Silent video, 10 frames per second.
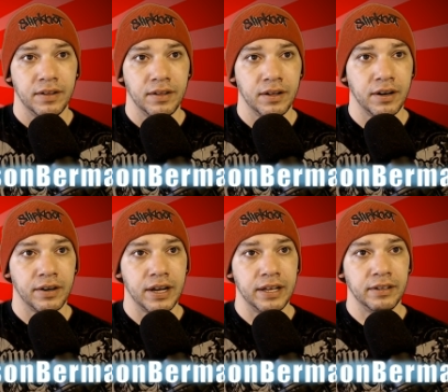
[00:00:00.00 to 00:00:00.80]
All
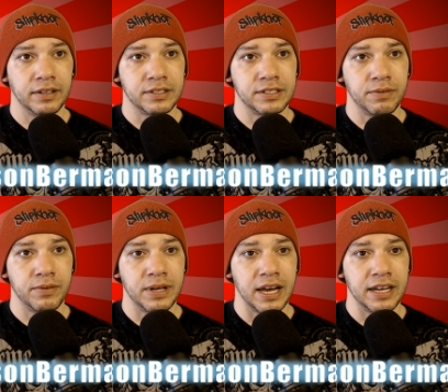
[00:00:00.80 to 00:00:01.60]
right, let's see what
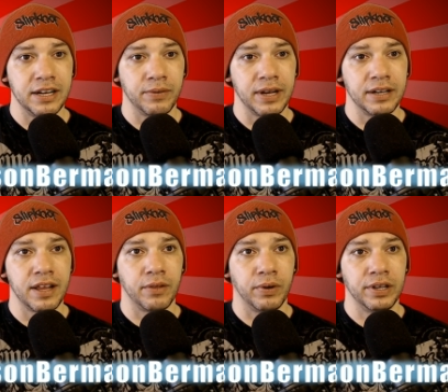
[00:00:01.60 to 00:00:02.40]
we got here. We got
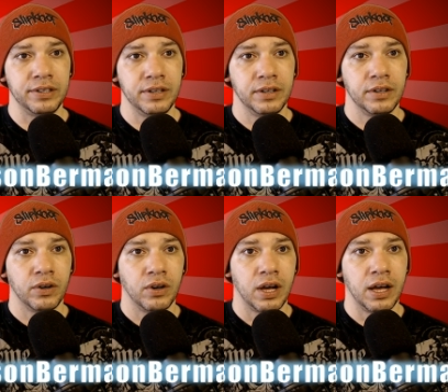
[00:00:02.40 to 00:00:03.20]
another one.
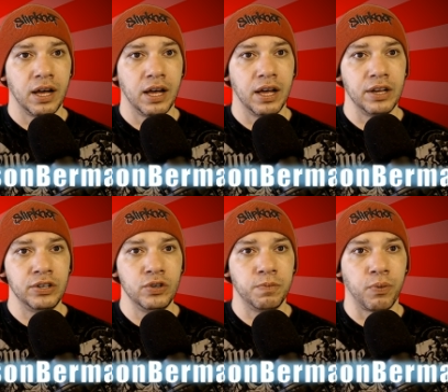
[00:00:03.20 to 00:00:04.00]

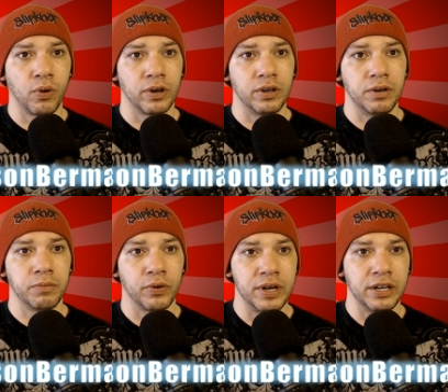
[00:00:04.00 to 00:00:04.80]
Newport
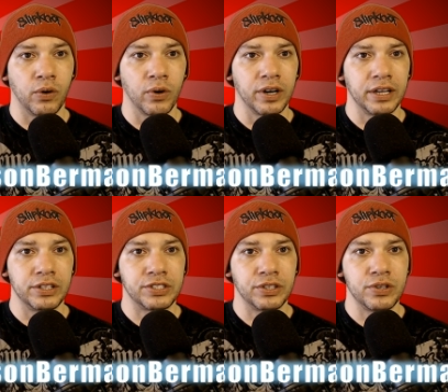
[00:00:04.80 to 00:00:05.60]
Marina, Oregon is
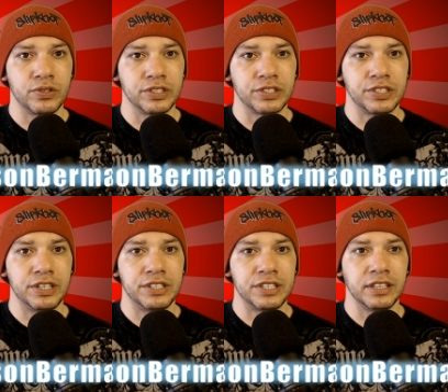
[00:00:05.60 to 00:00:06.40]
still using the
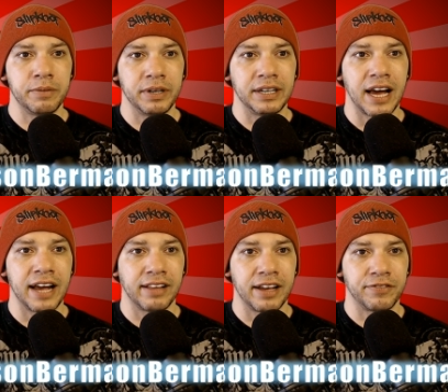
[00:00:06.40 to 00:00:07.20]
CDC limited
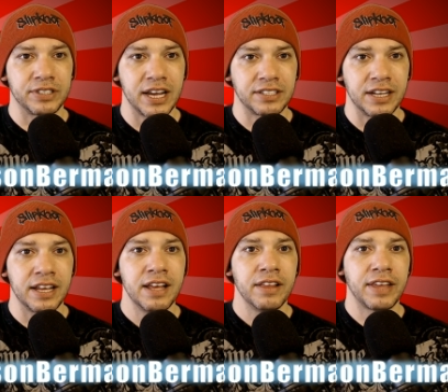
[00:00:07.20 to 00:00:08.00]
guideline for testing.
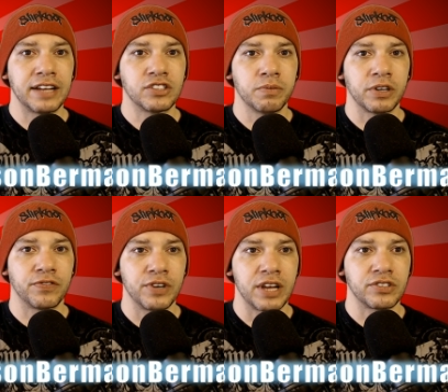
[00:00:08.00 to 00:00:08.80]
Thanks so much
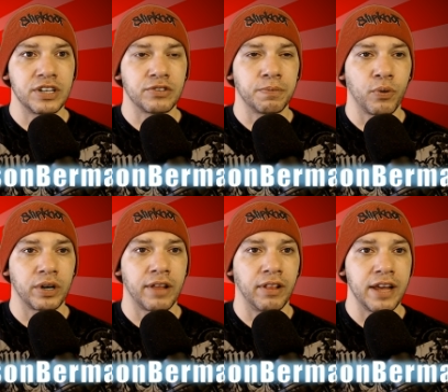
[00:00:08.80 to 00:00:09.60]
for yesterday's report
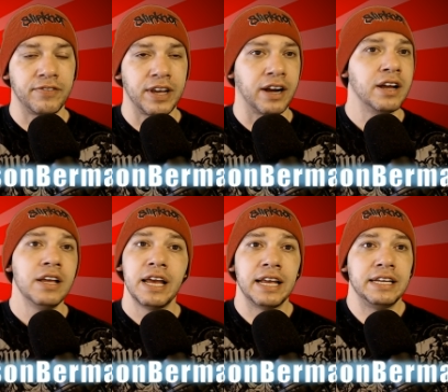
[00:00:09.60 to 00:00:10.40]
on life care.
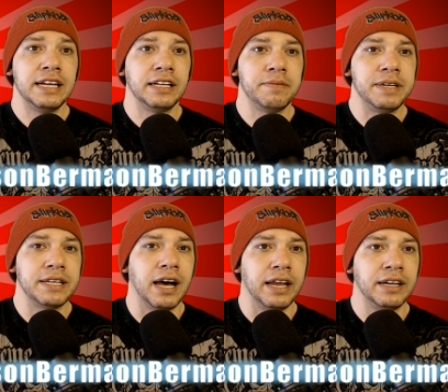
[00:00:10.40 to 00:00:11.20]
It needed to be
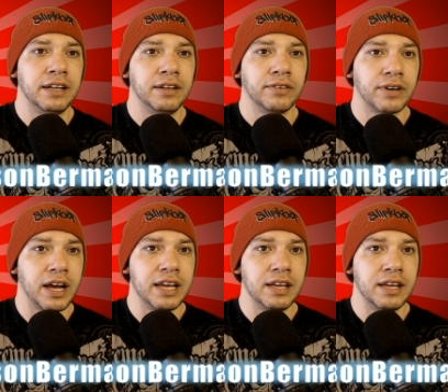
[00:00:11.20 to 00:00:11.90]
done, right?